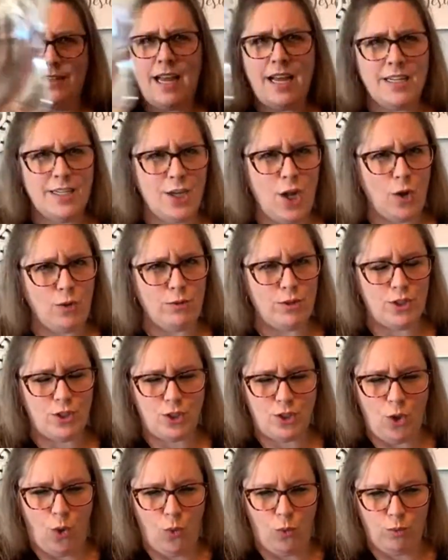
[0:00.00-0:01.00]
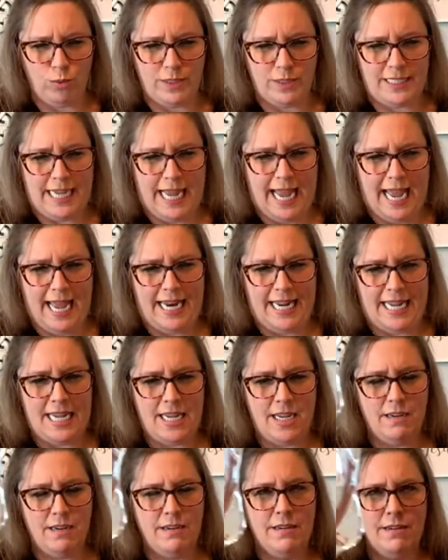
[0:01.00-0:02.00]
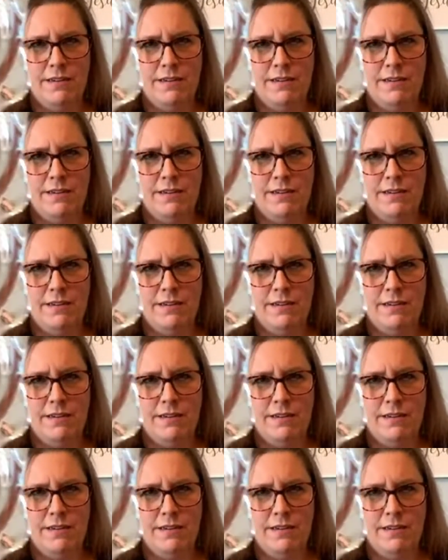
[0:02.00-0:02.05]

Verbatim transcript: not no soul daddy.